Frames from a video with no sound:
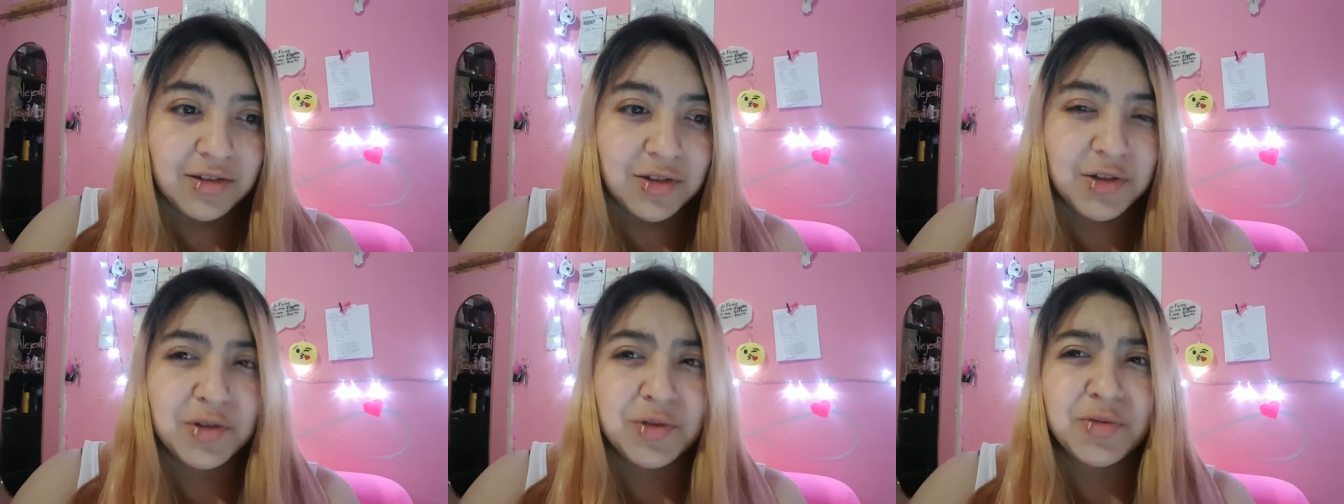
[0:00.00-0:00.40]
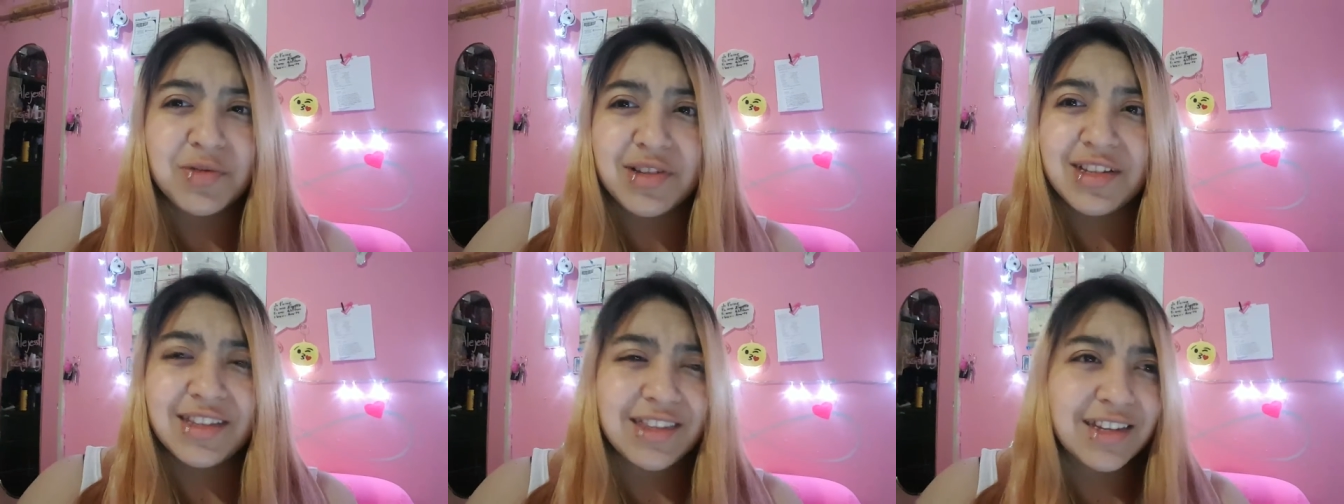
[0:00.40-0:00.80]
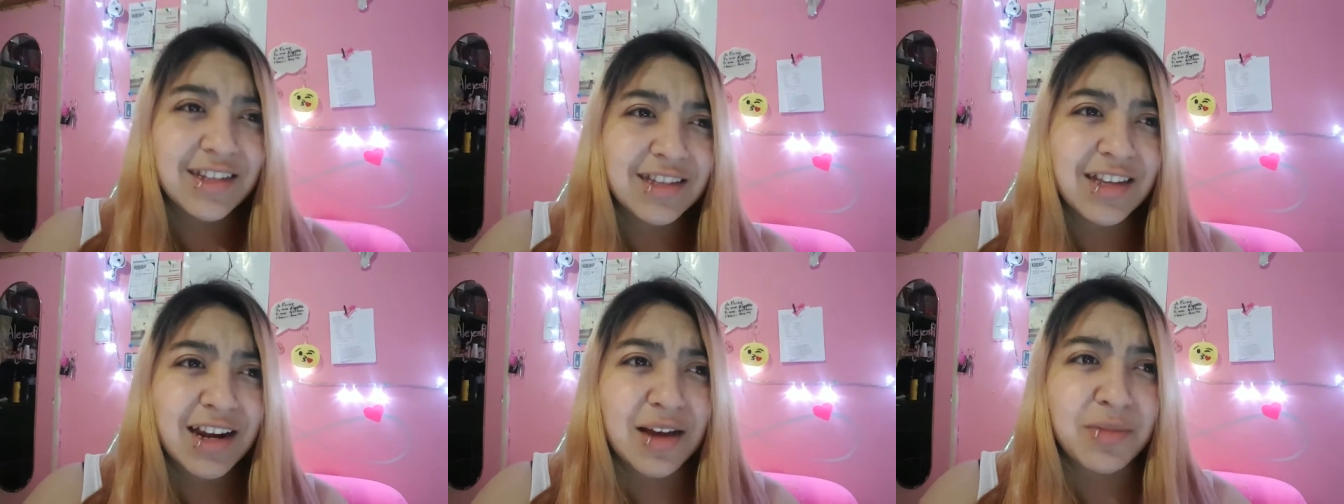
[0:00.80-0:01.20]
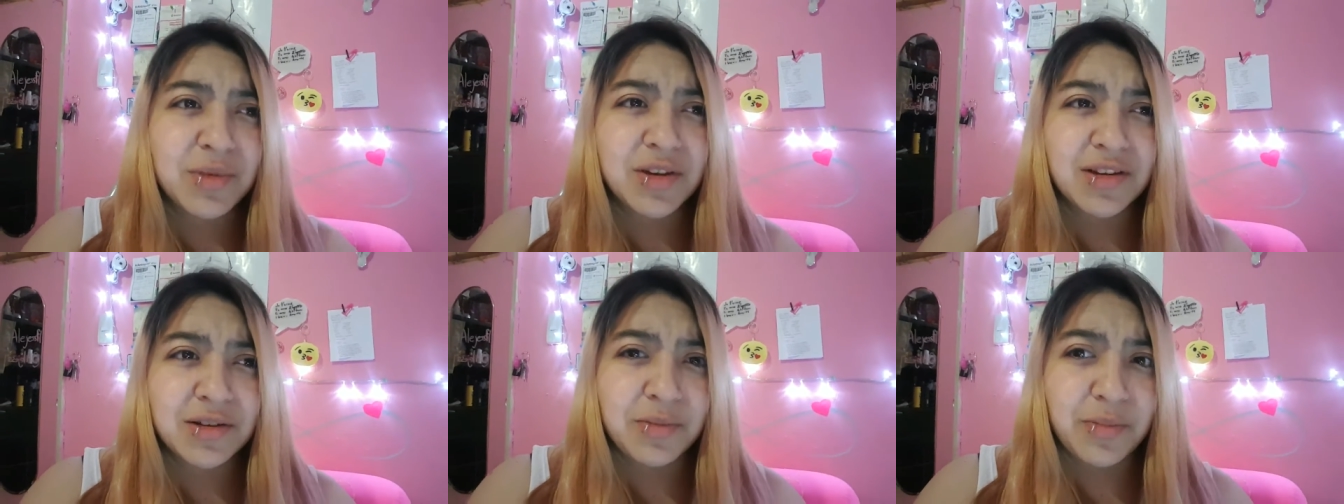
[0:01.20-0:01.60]
Do you really think that I'm
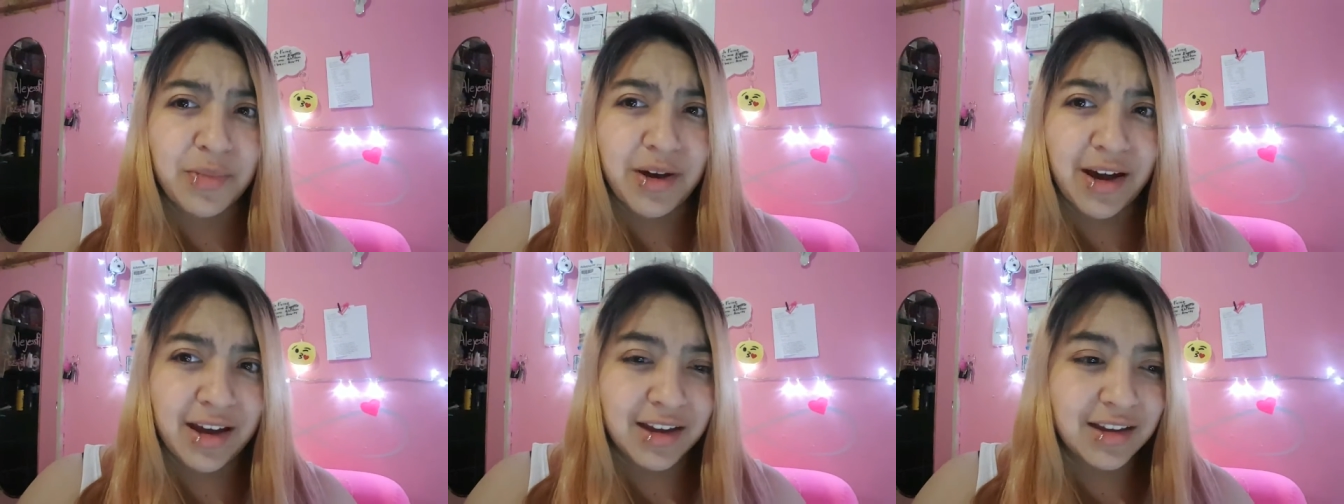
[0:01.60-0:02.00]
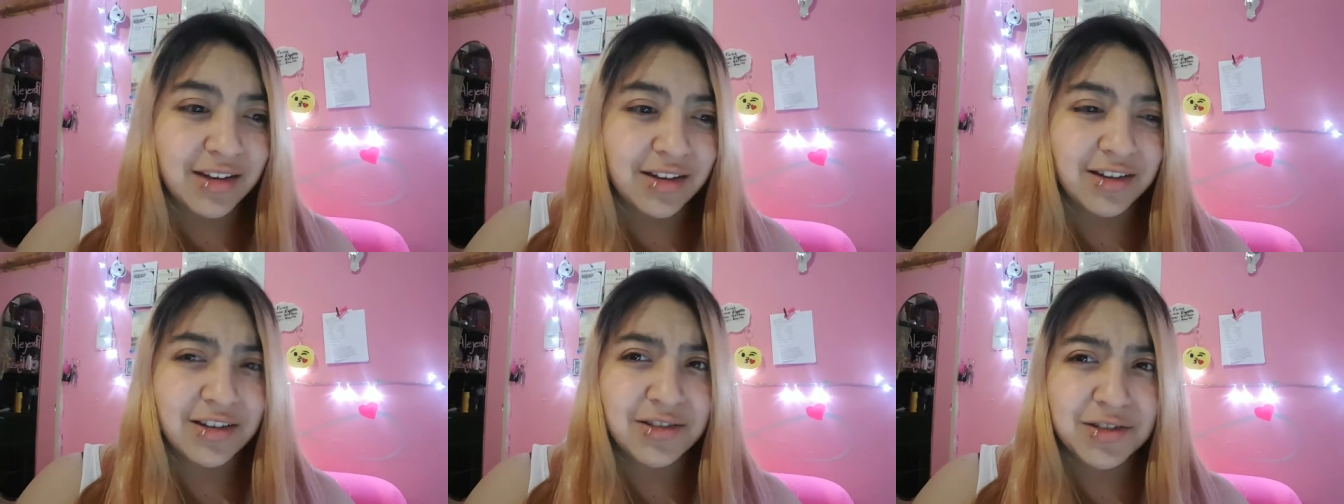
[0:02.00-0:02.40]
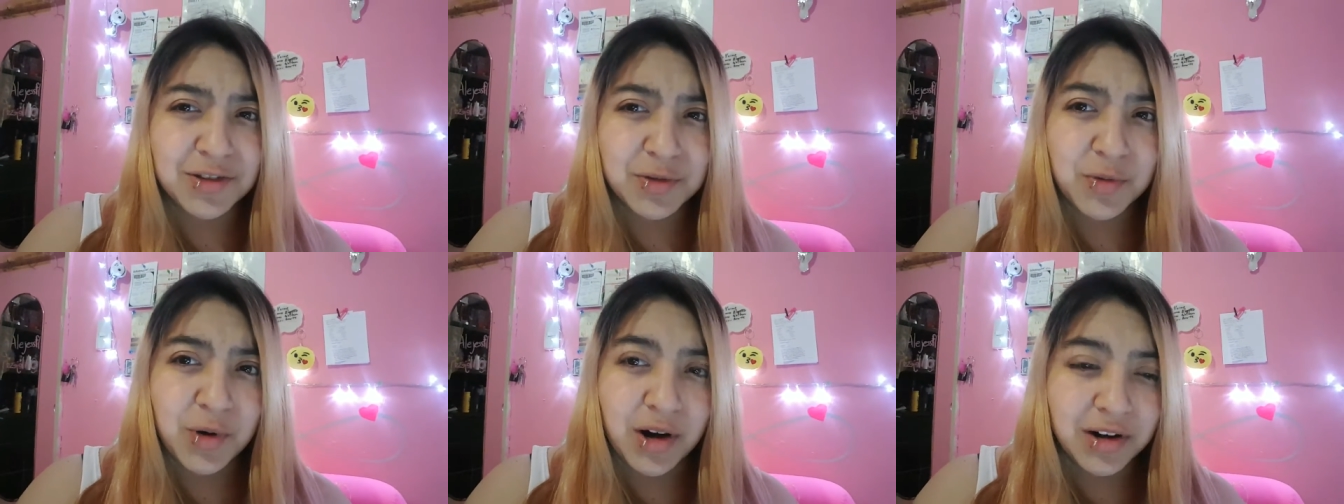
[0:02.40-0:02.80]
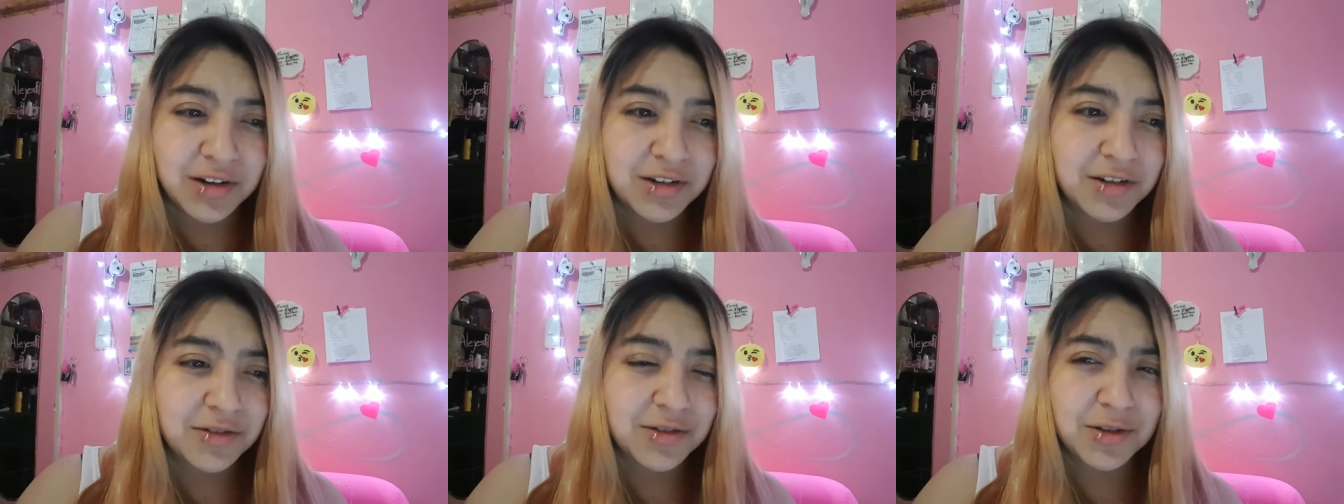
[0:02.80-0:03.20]
gonna buy coconut water?